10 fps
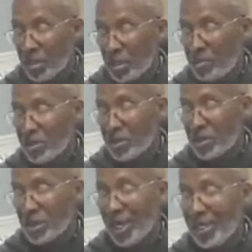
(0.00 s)
of
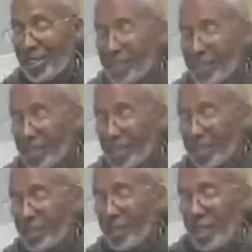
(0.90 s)
is engaging
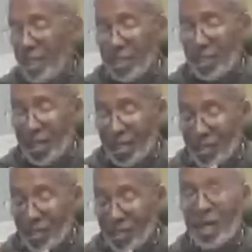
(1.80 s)
in
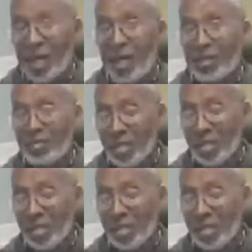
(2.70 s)
exercise,